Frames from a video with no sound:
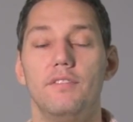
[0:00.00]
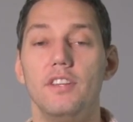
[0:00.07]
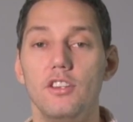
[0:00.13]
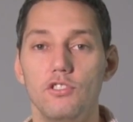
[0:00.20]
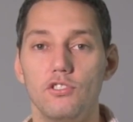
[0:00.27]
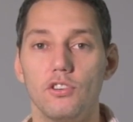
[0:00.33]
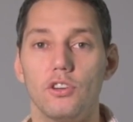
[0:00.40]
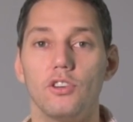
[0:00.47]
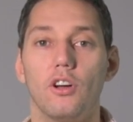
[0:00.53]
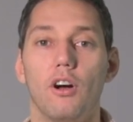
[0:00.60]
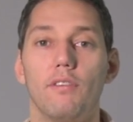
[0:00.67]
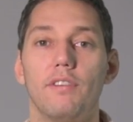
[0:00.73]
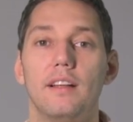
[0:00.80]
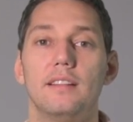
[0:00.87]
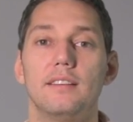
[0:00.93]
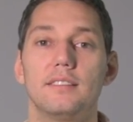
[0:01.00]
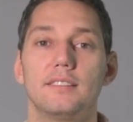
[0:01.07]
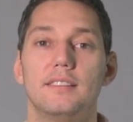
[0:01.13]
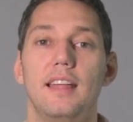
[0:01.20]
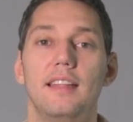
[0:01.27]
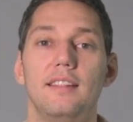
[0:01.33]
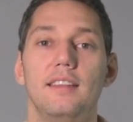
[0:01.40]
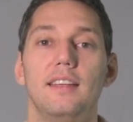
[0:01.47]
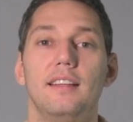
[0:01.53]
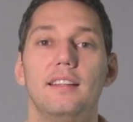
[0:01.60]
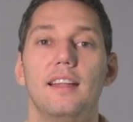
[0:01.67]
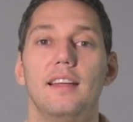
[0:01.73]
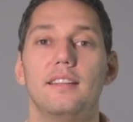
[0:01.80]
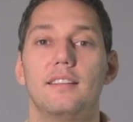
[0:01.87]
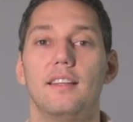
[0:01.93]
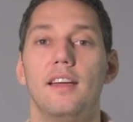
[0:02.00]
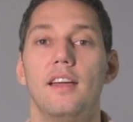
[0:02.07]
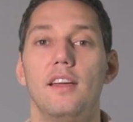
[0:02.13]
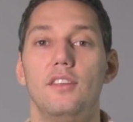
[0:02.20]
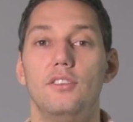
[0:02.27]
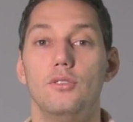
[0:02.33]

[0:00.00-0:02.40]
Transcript: vision of understanding that